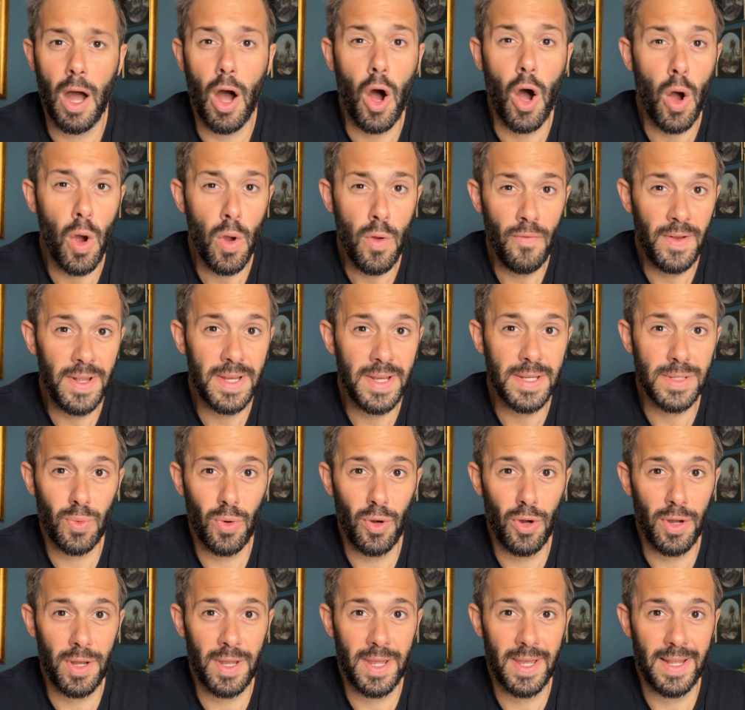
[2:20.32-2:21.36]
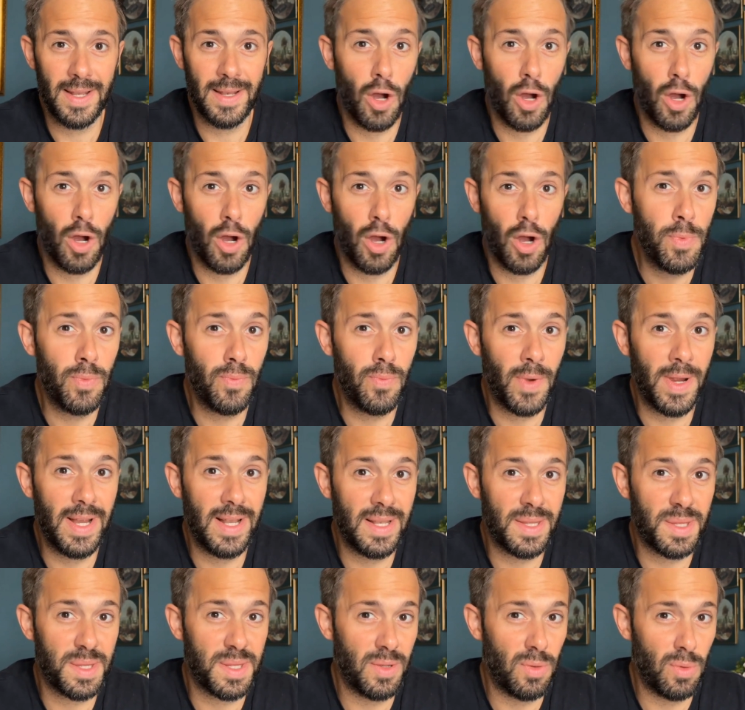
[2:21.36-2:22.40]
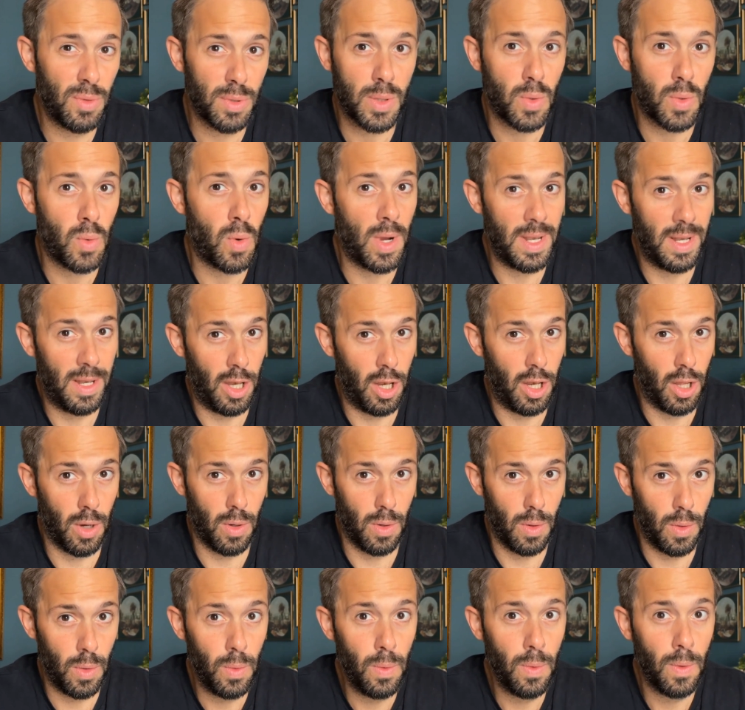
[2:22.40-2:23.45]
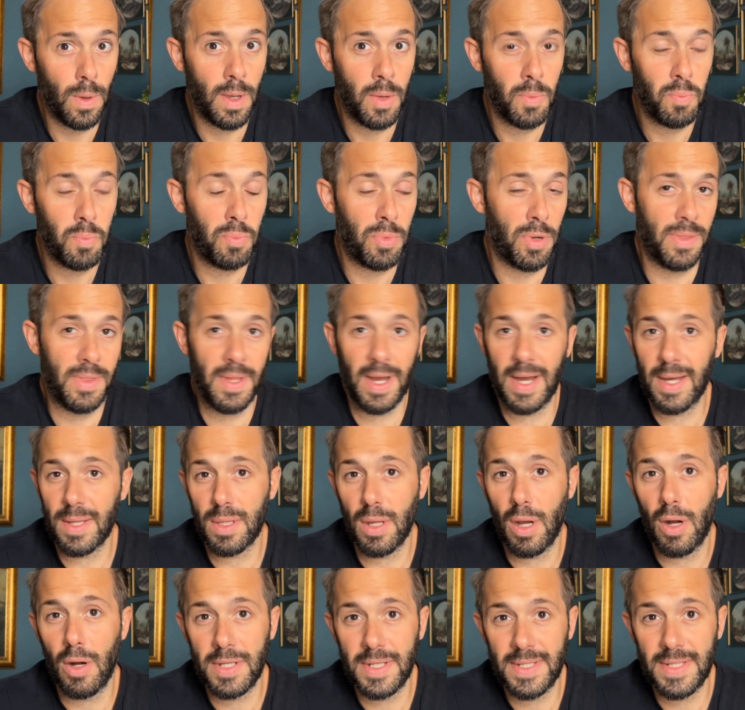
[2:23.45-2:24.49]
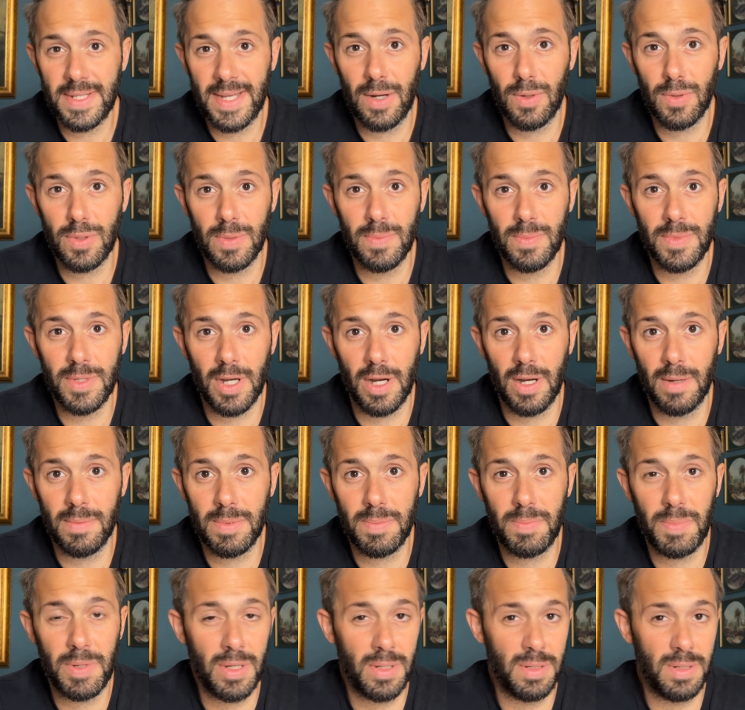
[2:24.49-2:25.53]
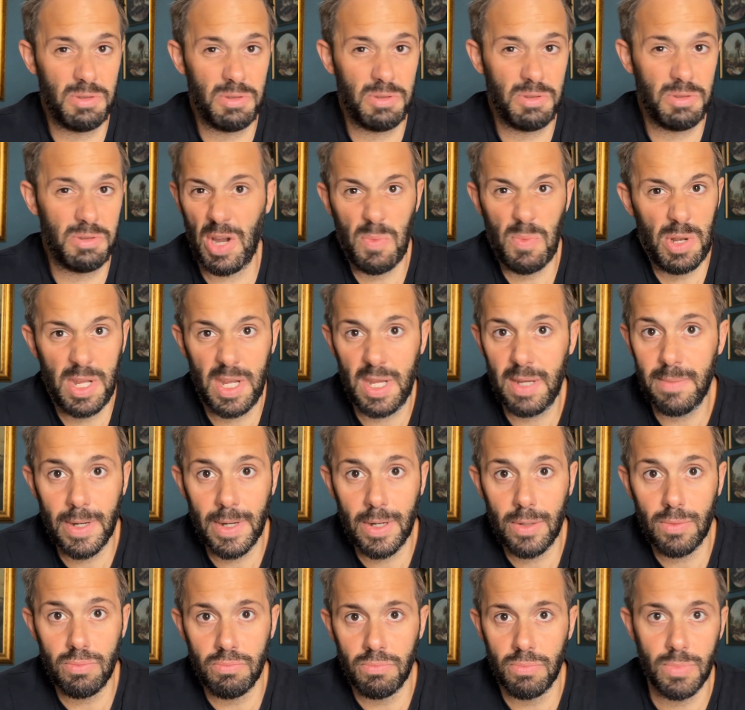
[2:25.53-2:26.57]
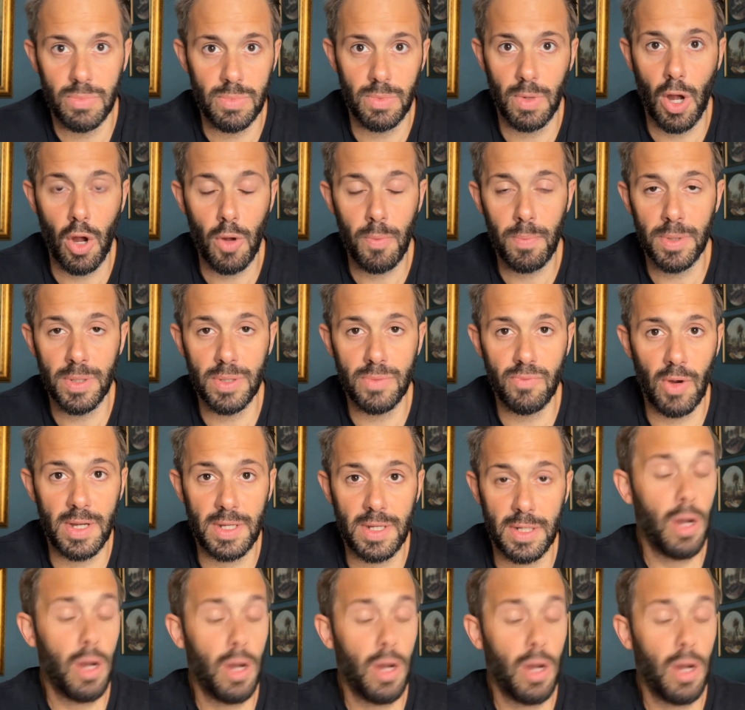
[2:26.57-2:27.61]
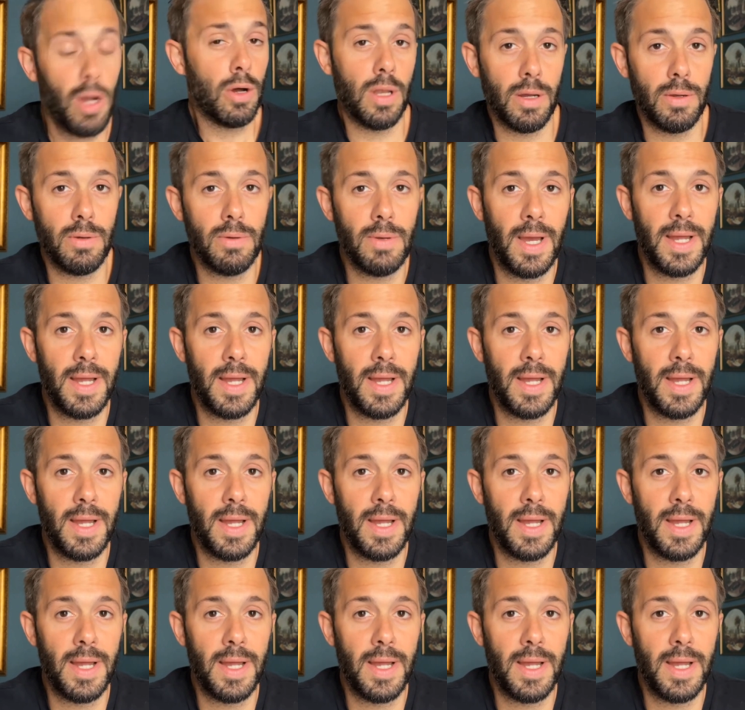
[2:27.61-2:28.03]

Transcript: Hopefully it's working. Open rate still looks quite low, but that's hard to tell sometimes because generally email open rates are low.